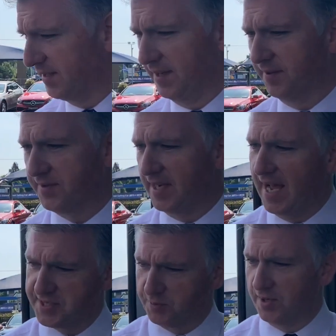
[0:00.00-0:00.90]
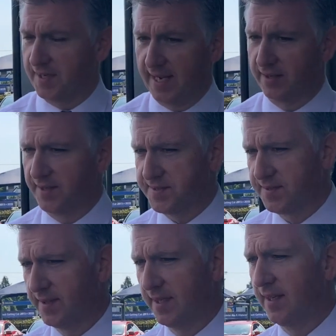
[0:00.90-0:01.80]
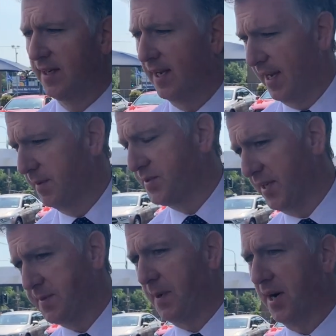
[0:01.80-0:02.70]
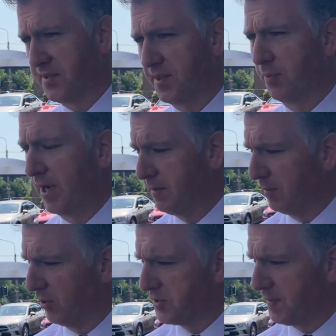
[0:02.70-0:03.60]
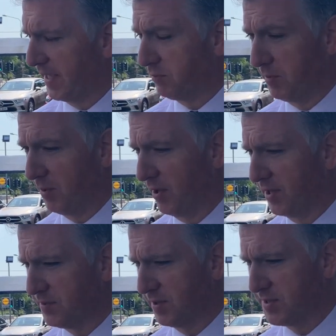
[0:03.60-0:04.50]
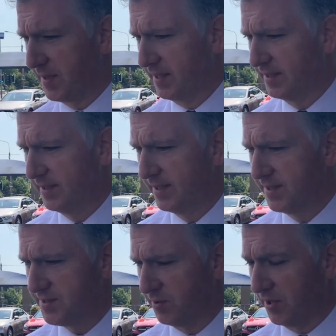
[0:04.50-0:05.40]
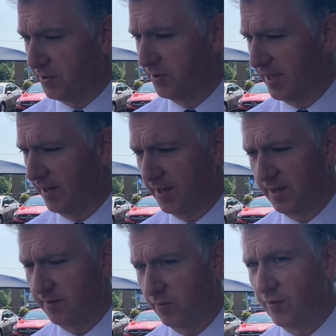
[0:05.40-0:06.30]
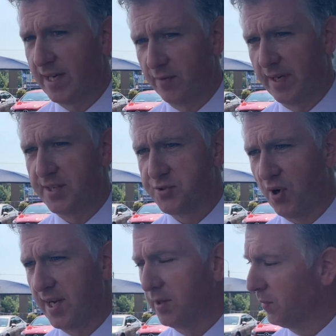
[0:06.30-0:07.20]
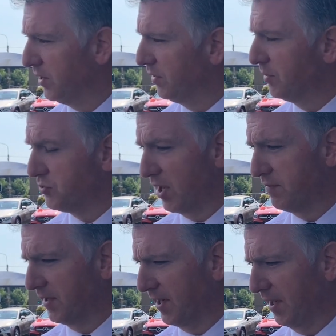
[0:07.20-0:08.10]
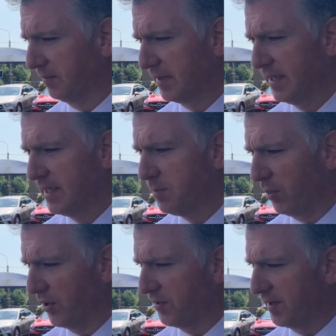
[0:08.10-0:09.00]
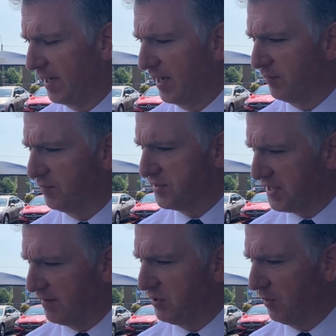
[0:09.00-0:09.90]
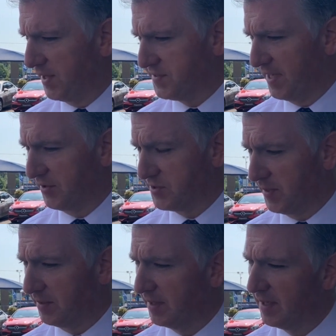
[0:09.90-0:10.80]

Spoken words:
the last word in the headlights. So that's part of the Premium Plus Pack we put onto it as well. So not only are they really, really striking when you're out driving the car, but safety-wise and that as well.